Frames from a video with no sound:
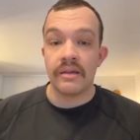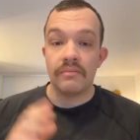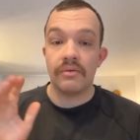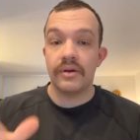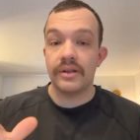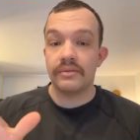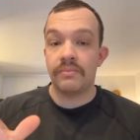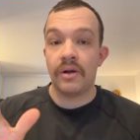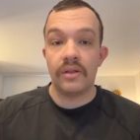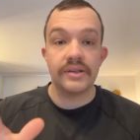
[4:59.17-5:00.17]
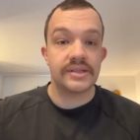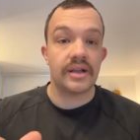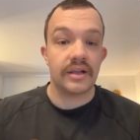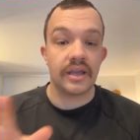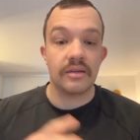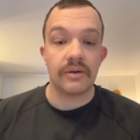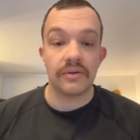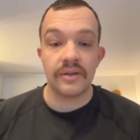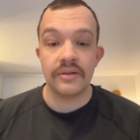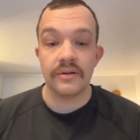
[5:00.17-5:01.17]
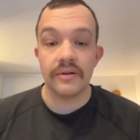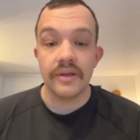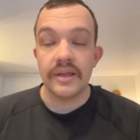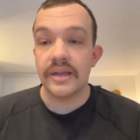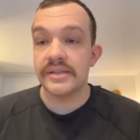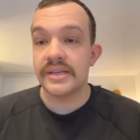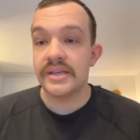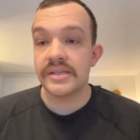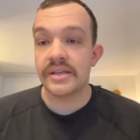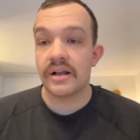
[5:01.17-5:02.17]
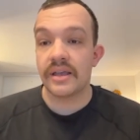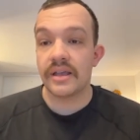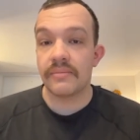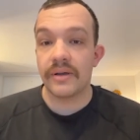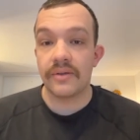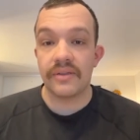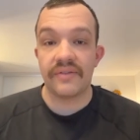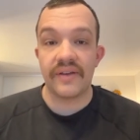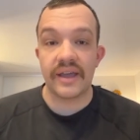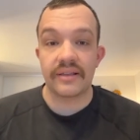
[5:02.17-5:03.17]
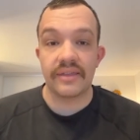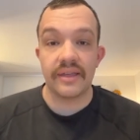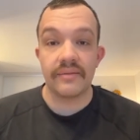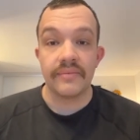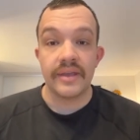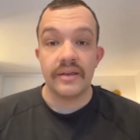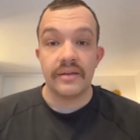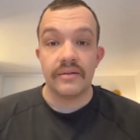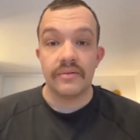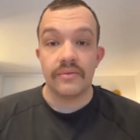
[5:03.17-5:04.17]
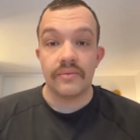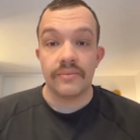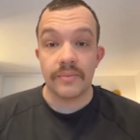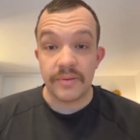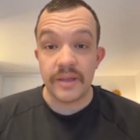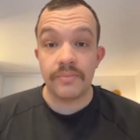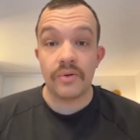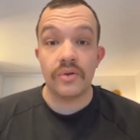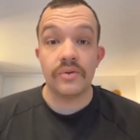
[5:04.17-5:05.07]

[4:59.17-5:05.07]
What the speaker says: But what Paul is talking about here is he's talking about the fact that the people